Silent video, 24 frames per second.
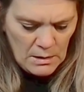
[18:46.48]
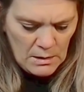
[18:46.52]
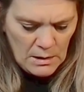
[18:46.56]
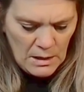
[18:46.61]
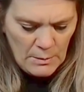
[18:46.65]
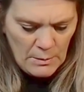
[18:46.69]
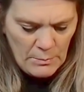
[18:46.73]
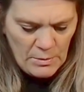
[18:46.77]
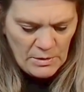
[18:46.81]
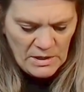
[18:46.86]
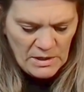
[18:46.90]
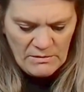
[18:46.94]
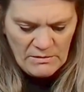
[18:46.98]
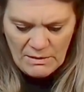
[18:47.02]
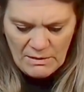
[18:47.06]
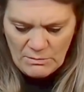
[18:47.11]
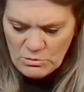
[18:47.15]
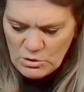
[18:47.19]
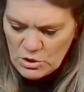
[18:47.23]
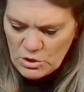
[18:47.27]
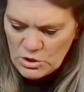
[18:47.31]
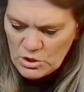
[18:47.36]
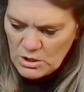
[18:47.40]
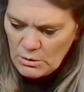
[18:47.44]
I'll bring it
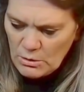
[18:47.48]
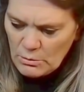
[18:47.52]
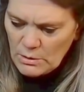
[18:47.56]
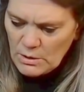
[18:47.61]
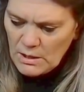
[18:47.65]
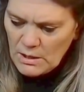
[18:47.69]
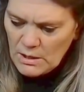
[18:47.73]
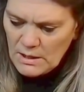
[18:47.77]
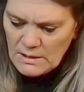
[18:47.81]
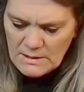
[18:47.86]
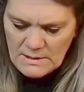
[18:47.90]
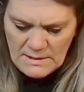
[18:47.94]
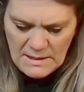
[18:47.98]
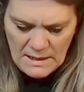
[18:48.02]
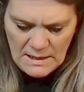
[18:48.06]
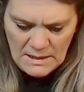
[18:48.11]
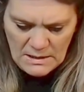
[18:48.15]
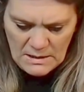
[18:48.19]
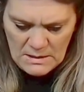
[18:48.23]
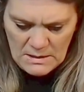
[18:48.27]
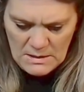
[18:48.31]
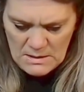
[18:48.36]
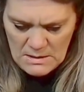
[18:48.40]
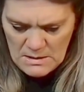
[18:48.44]
round to show you in a
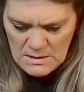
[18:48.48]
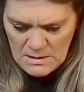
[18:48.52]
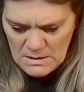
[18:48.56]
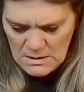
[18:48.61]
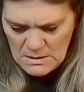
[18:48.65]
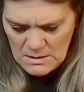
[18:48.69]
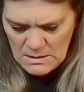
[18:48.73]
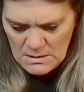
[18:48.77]
second.